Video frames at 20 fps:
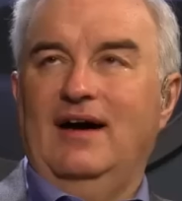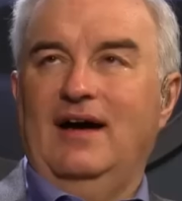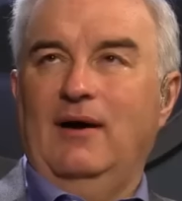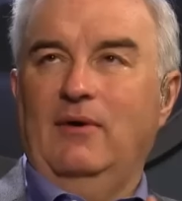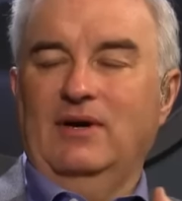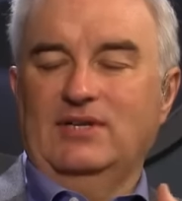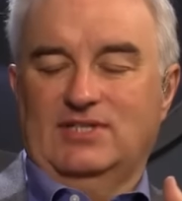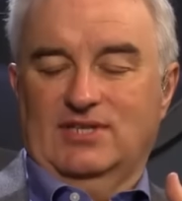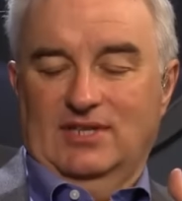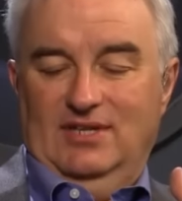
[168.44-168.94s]
I
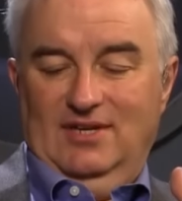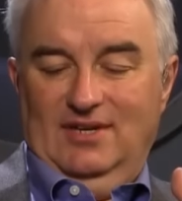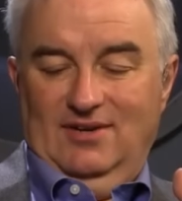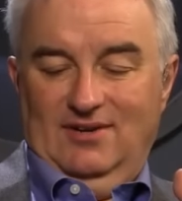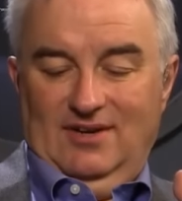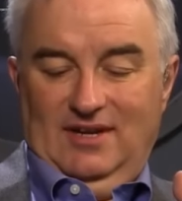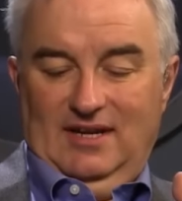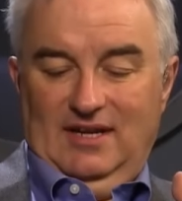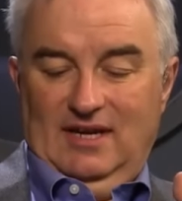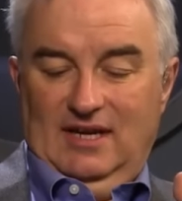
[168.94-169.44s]
was in the
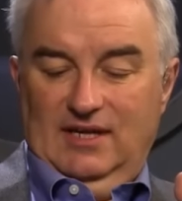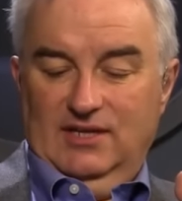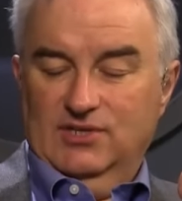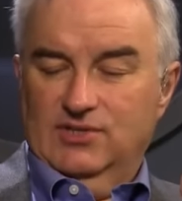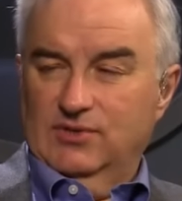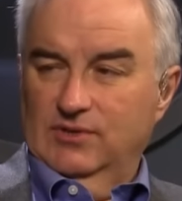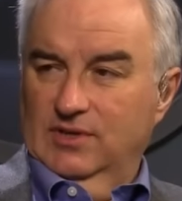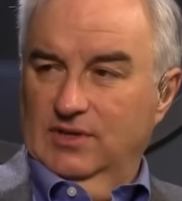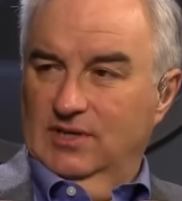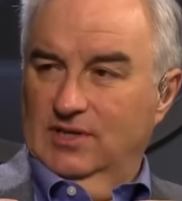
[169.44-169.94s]
early 90s
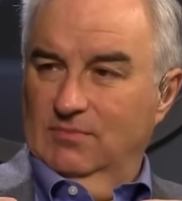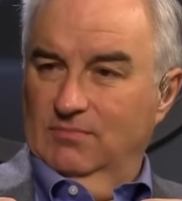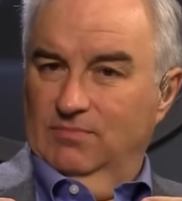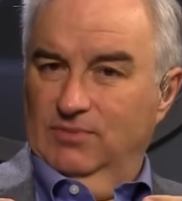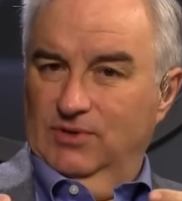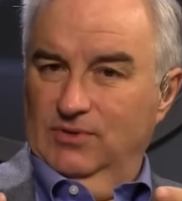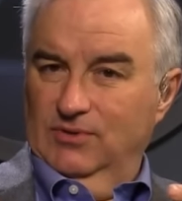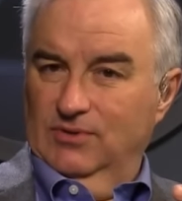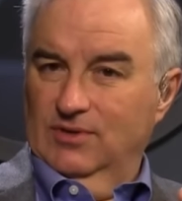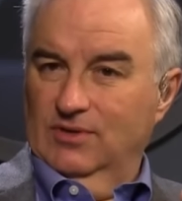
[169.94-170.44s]
doing
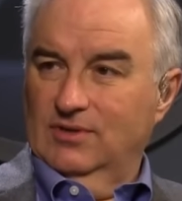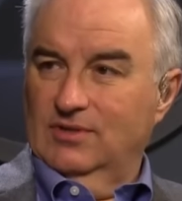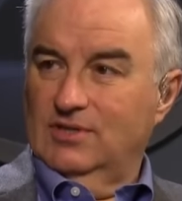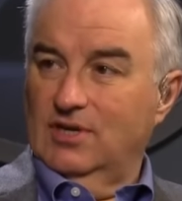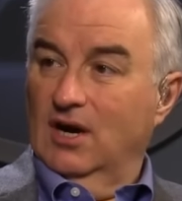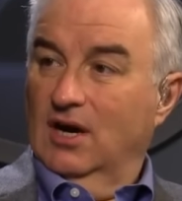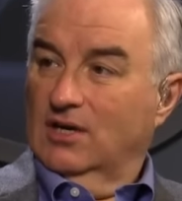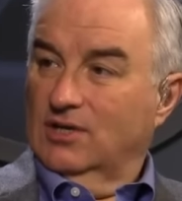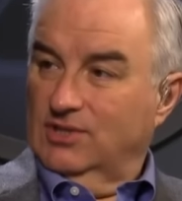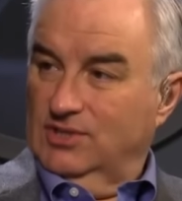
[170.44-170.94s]
computer
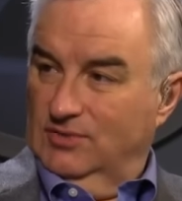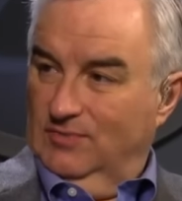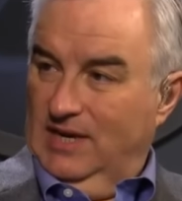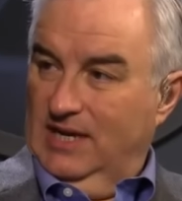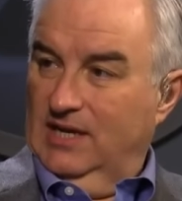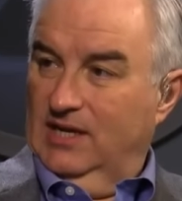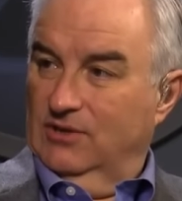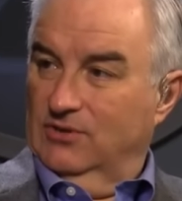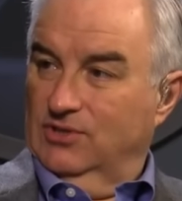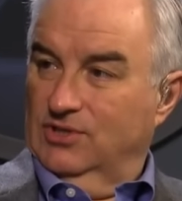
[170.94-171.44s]
talk sh
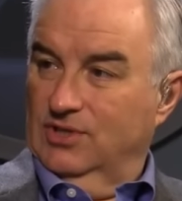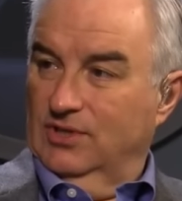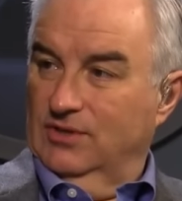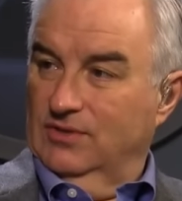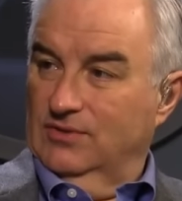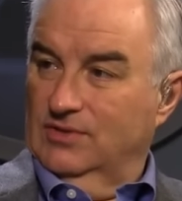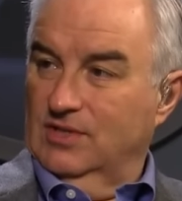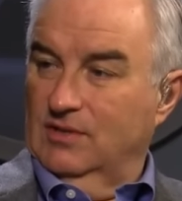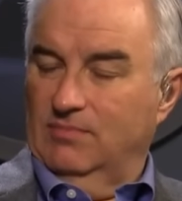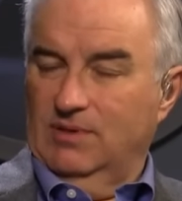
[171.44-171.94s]
radio
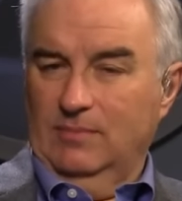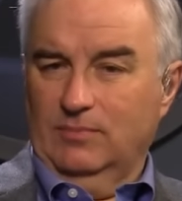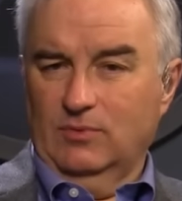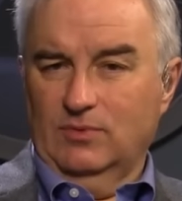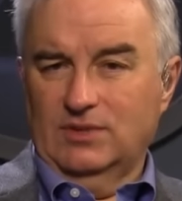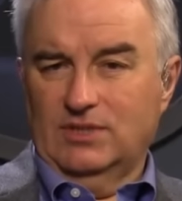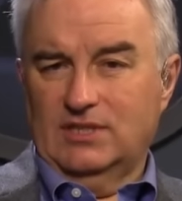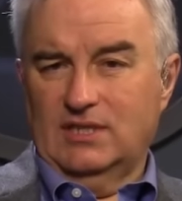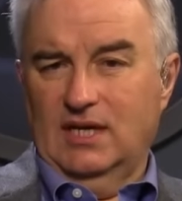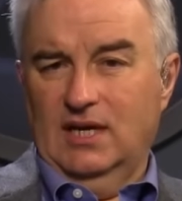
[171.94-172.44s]
shows, and people
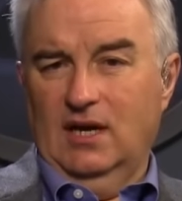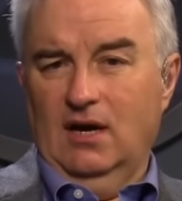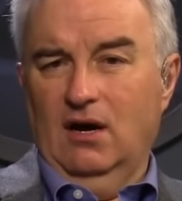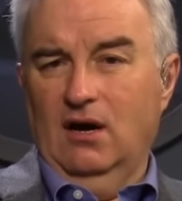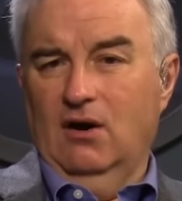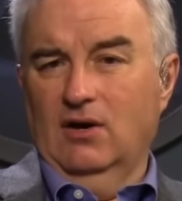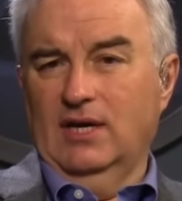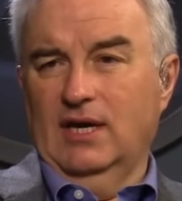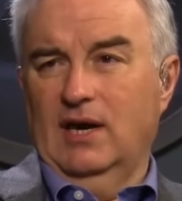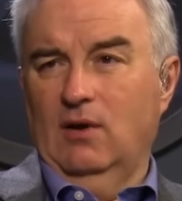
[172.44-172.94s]
would say,
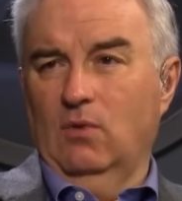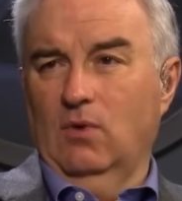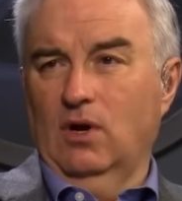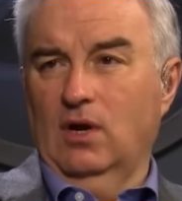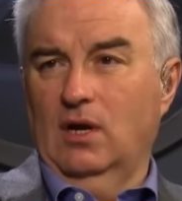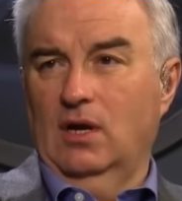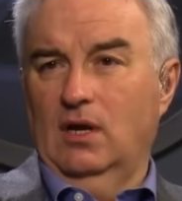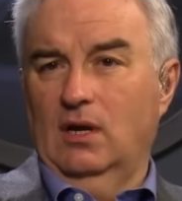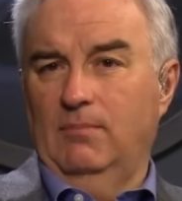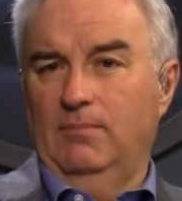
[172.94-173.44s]
oh, yeah, we're
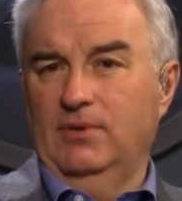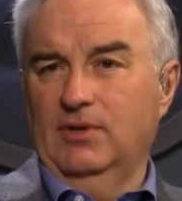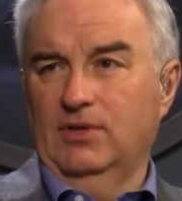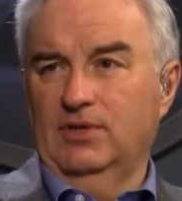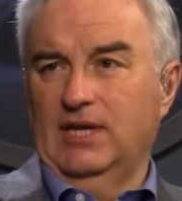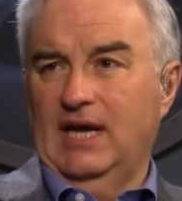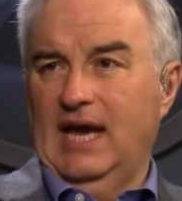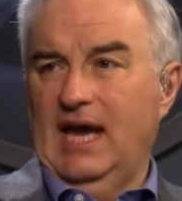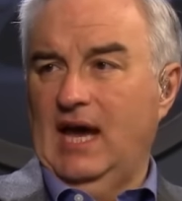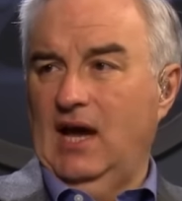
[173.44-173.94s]
going to
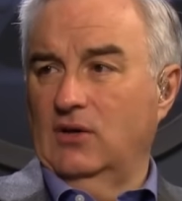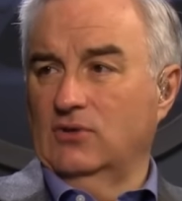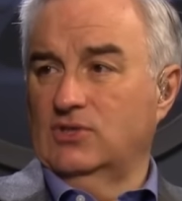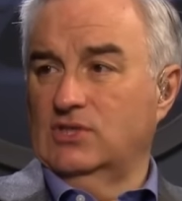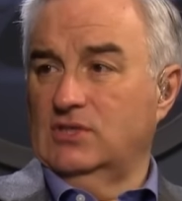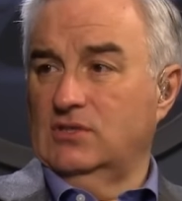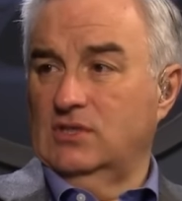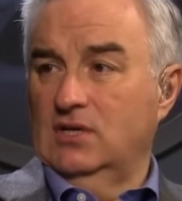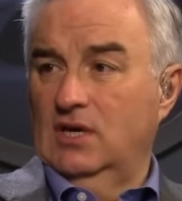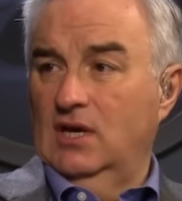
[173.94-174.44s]
build a
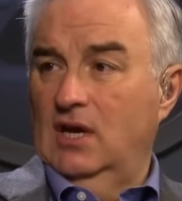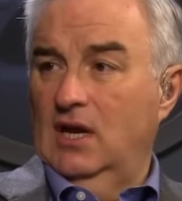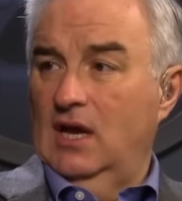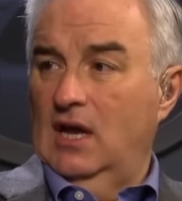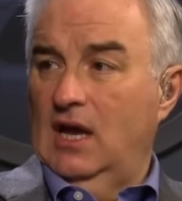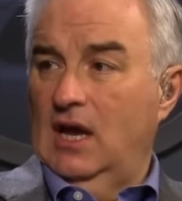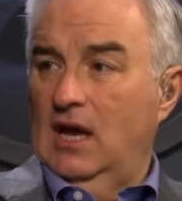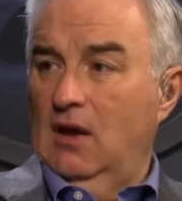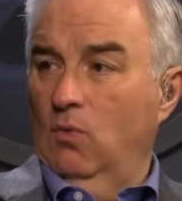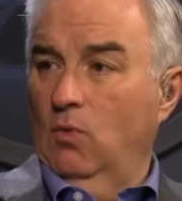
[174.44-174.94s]
house.
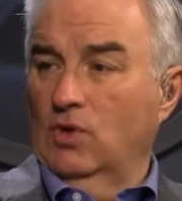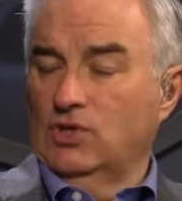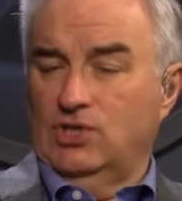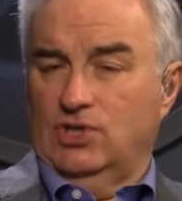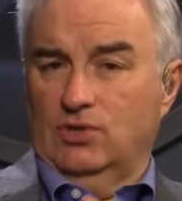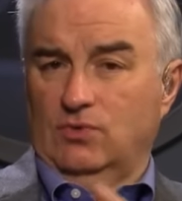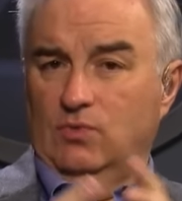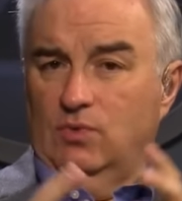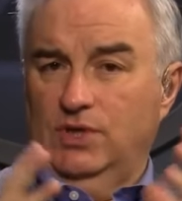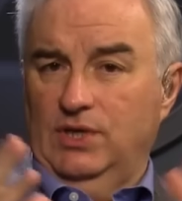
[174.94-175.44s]
What
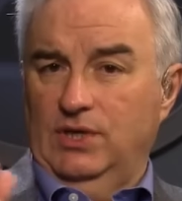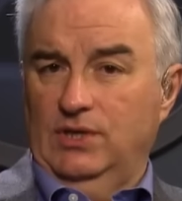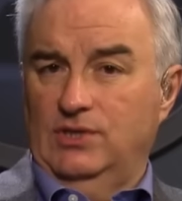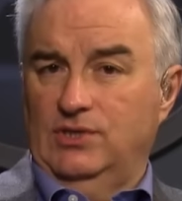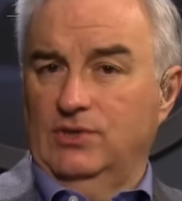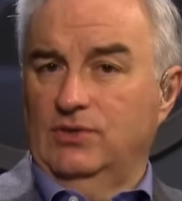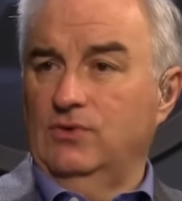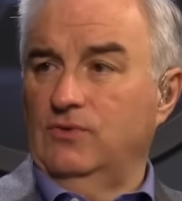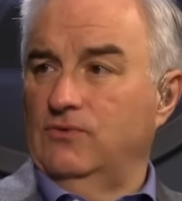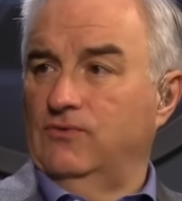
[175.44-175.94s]
should we
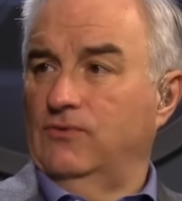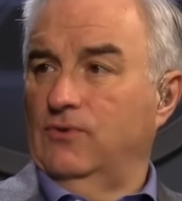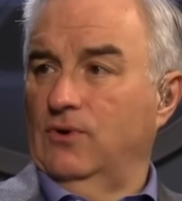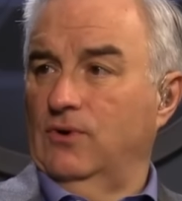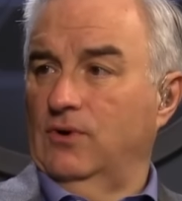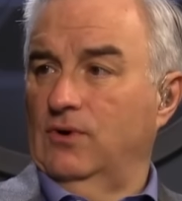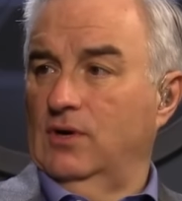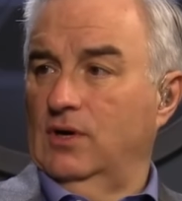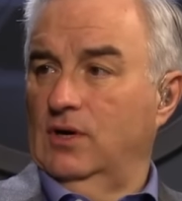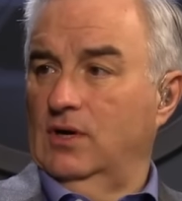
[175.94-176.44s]
do
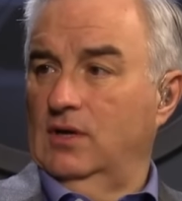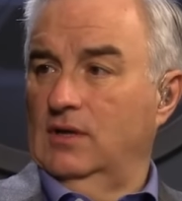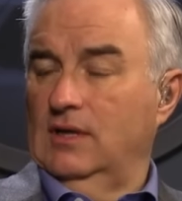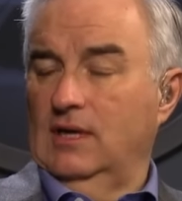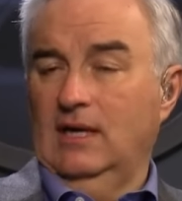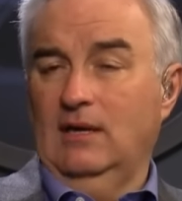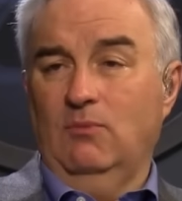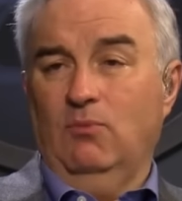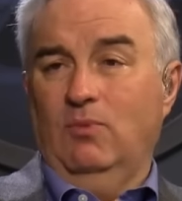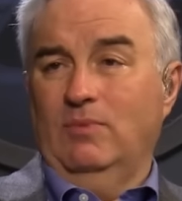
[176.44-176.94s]
for uh,
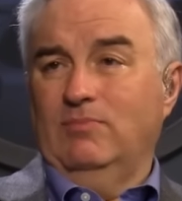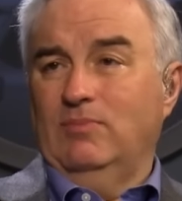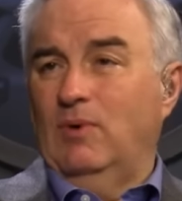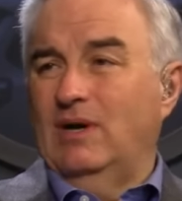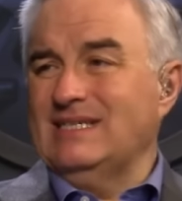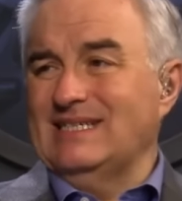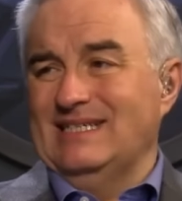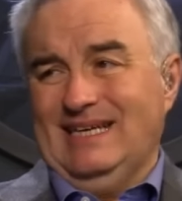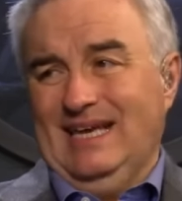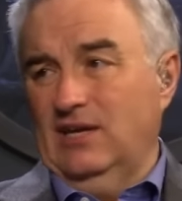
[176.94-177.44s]
it?
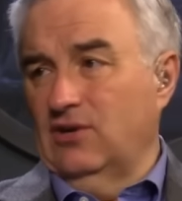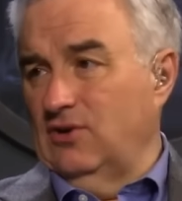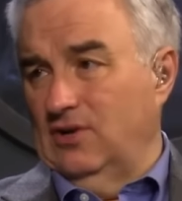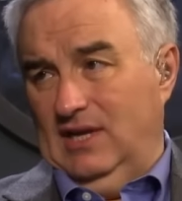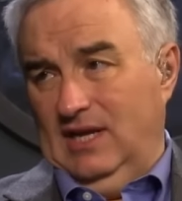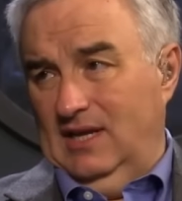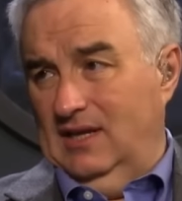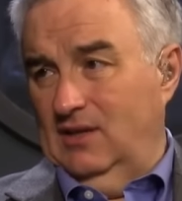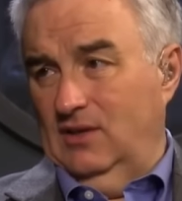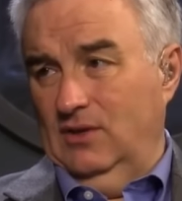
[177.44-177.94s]
Wasn't
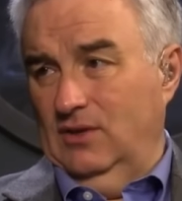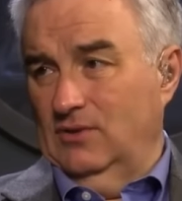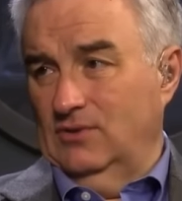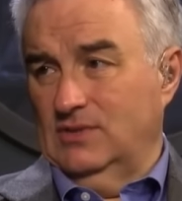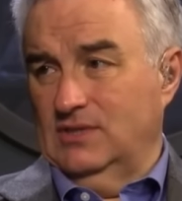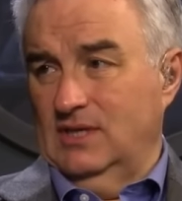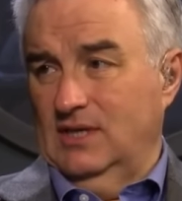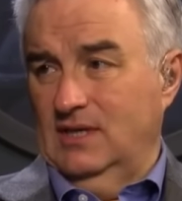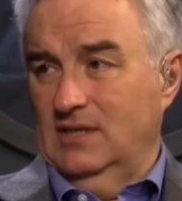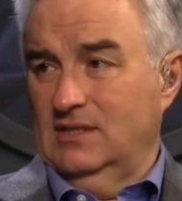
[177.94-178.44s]
internet in those
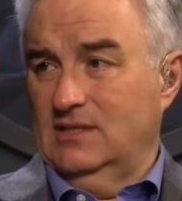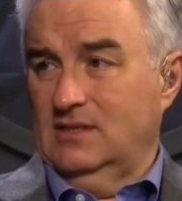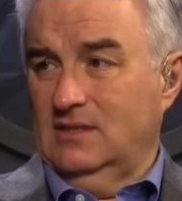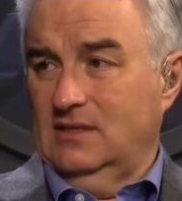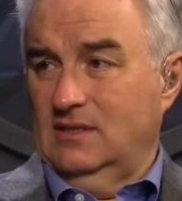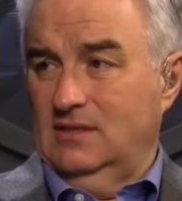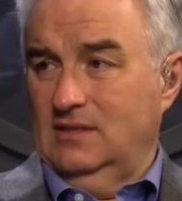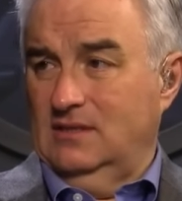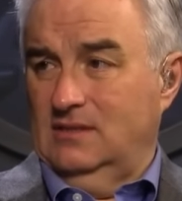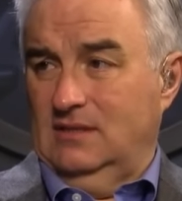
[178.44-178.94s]
days
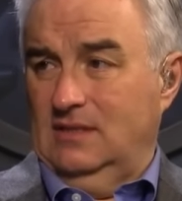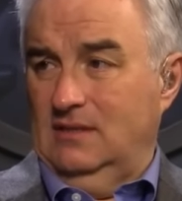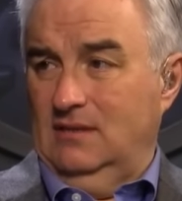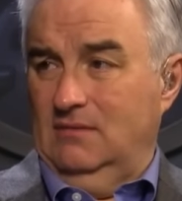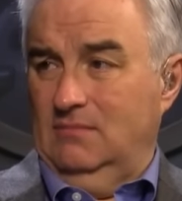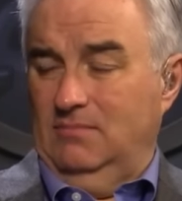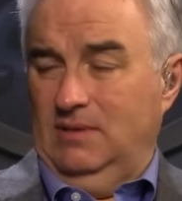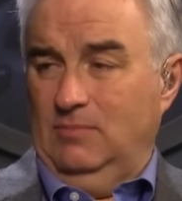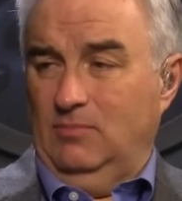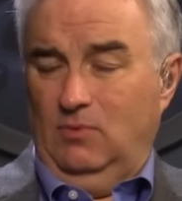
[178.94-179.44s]
because
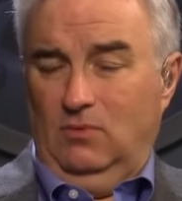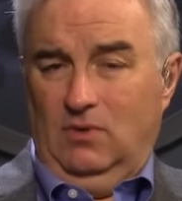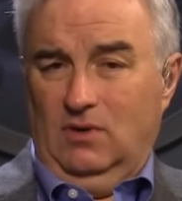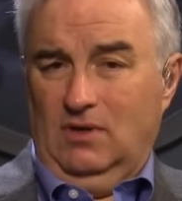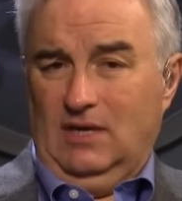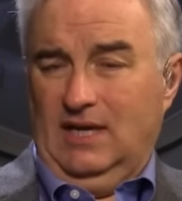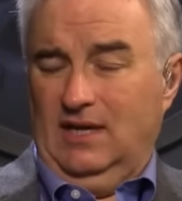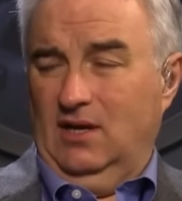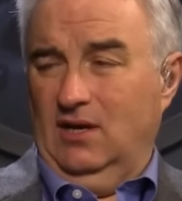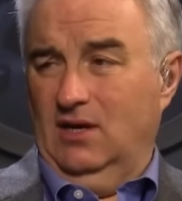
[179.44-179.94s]
people weren't Correct.